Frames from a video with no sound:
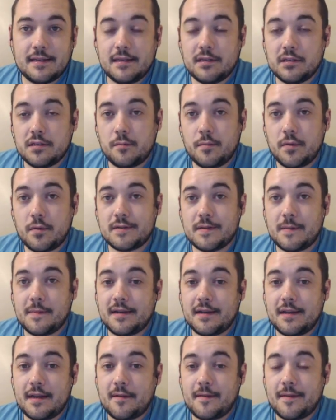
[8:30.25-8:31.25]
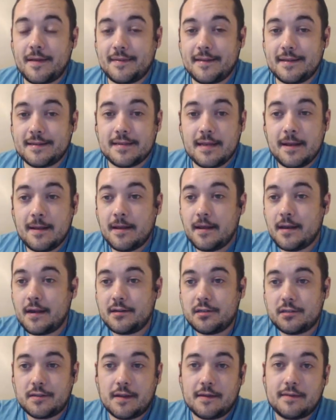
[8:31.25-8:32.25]
I need you to put something together like this, and
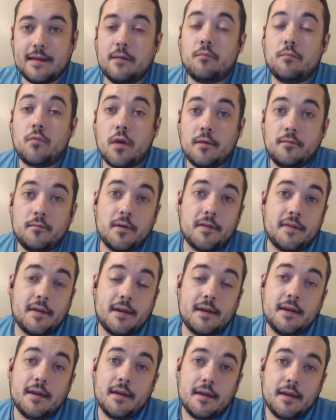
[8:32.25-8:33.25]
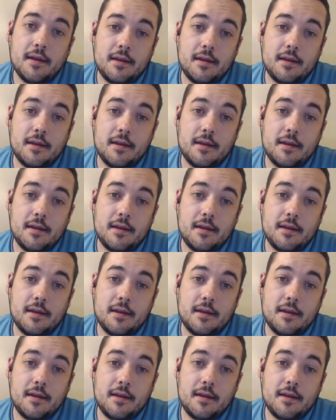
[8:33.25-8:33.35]
I just let them run with it.